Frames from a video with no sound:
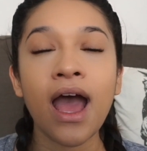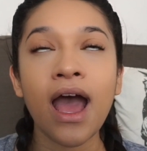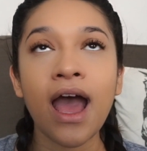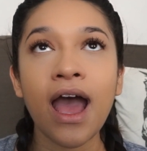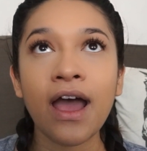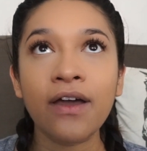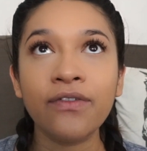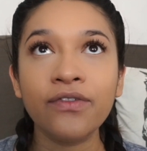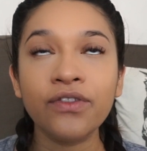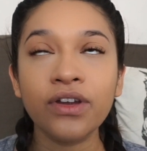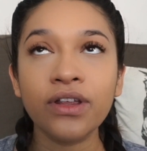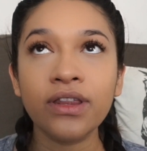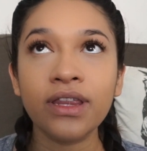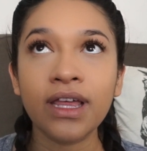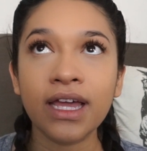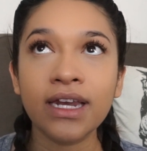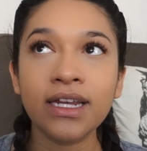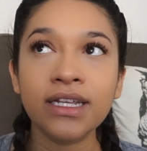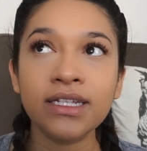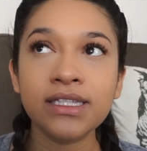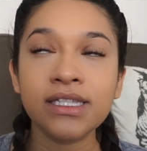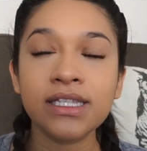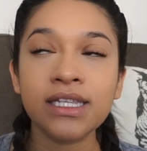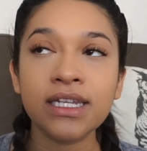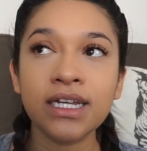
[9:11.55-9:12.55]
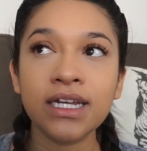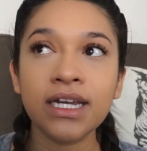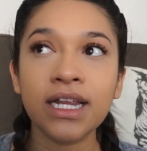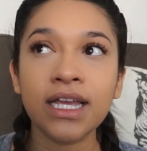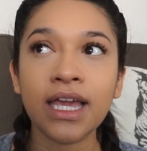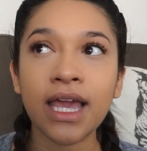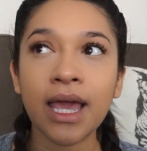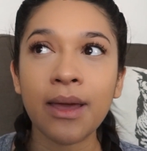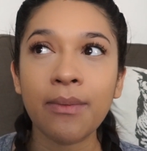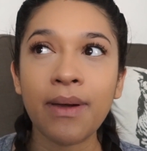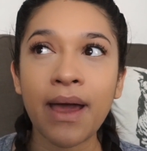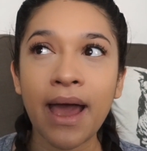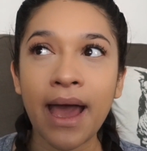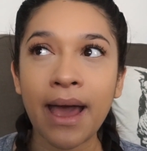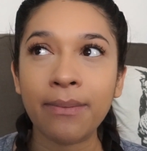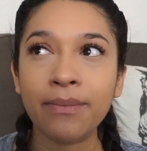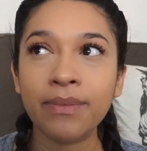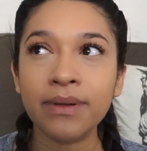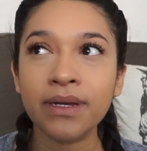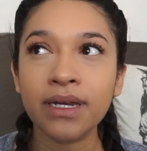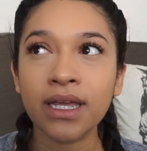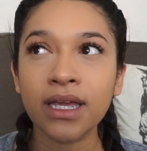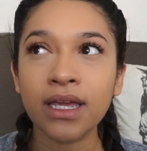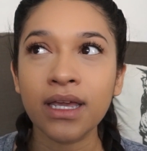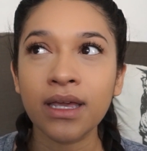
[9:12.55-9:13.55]
After that incident, it kept
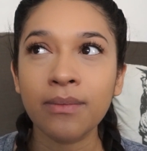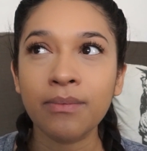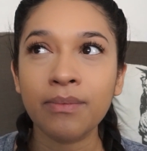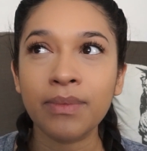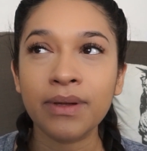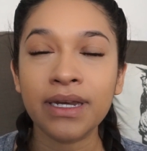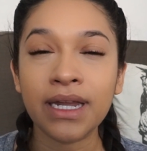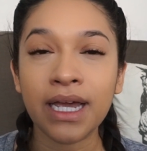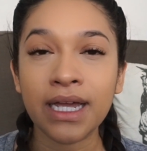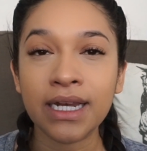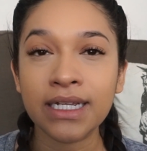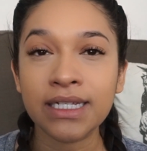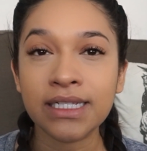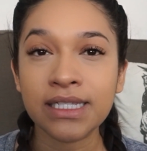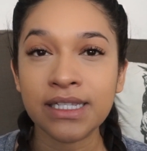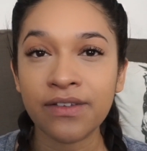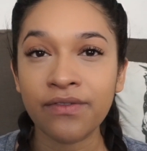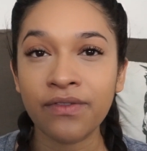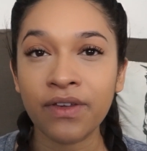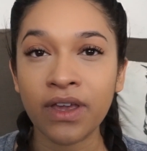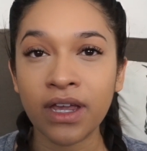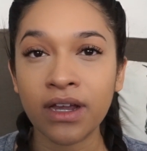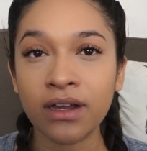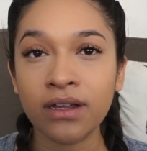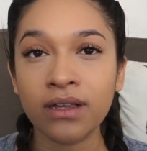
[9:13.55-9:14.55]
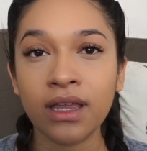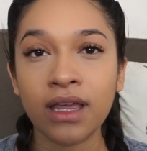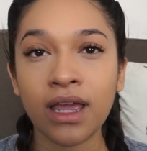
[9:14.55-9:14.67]
happening, but not as severe.